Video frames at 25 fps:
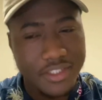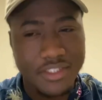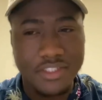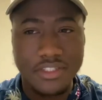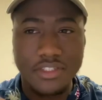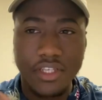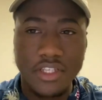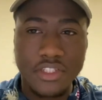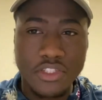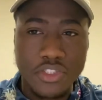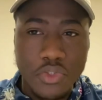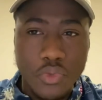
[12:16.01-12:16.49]

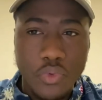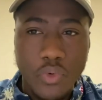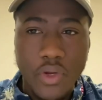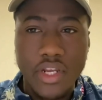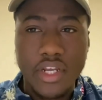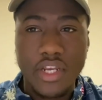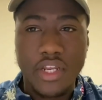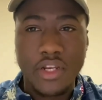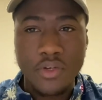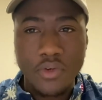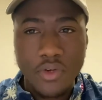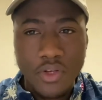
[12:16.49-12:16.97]
It's
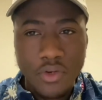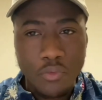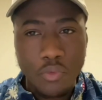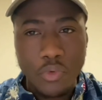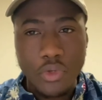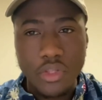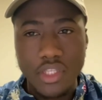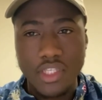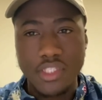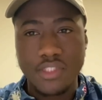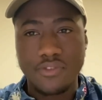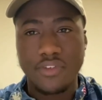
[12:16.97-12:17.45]
great. It
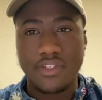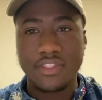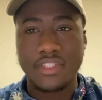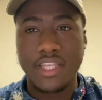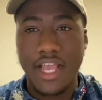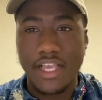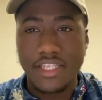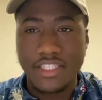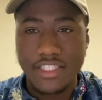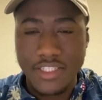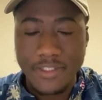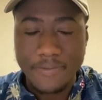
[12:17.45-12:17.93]
really is
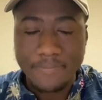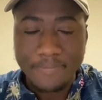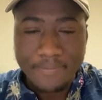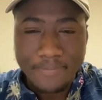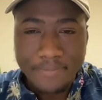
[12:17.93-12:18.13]
fantastic.